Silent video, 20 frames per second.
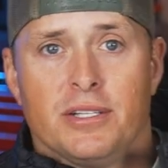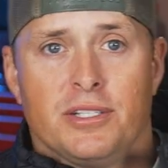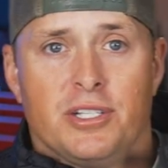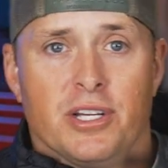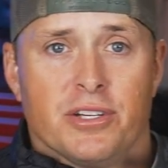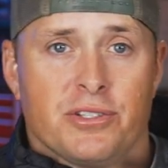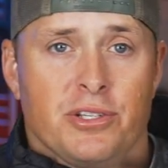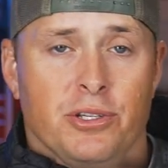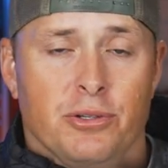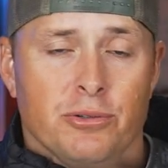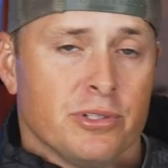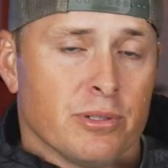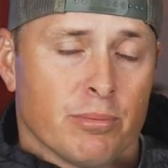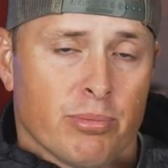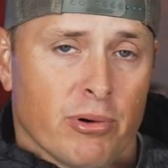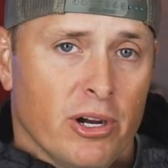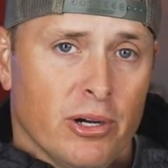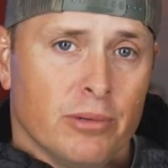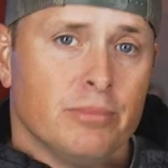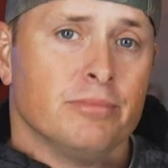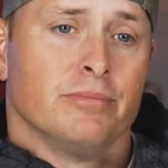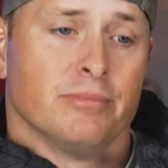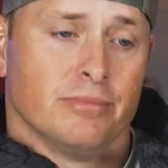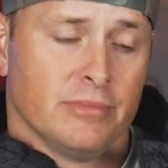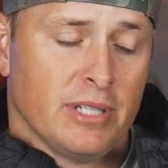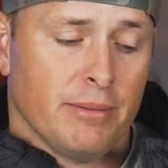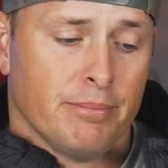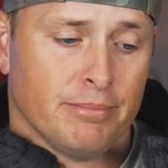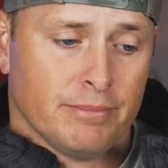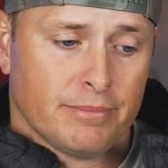Just use a pro,
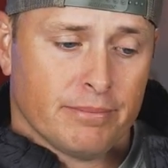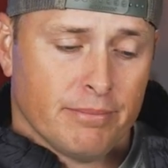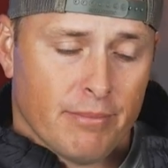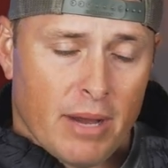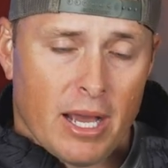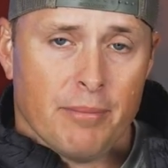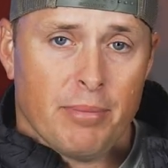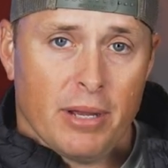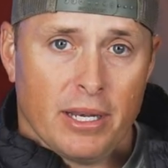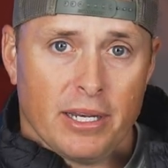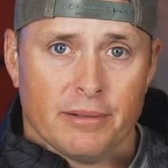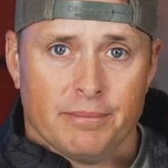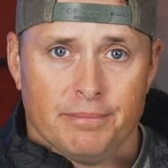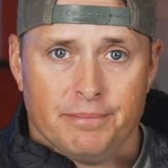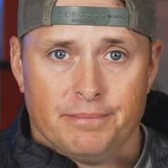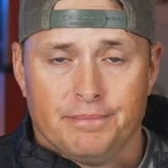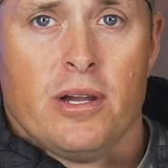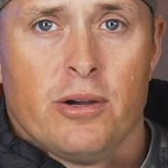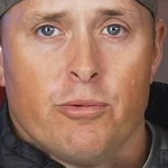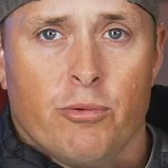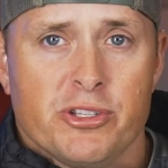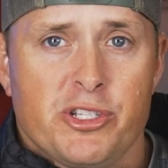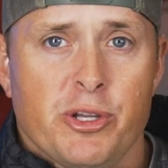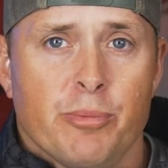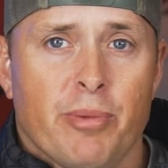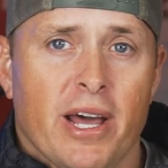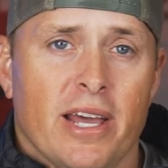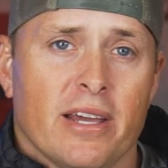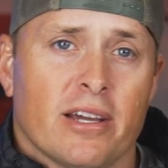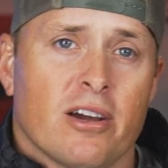in my opinion. Once you
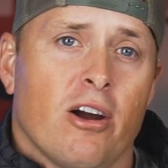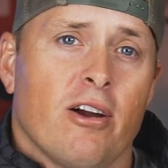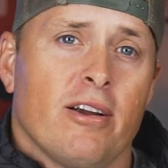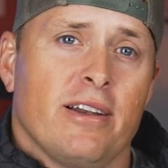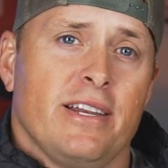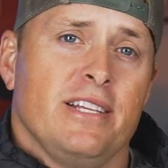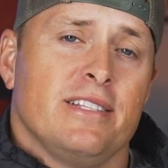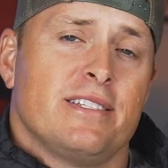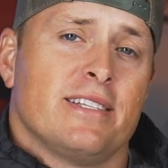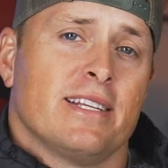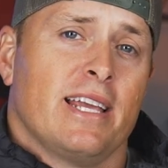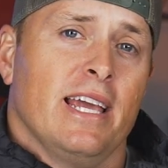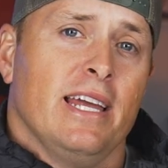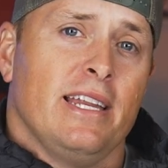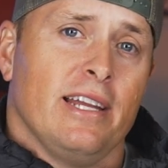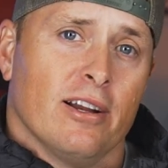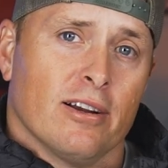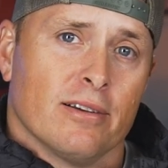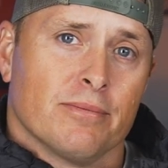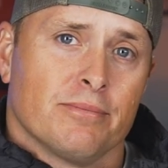buy a car, it needs to get here.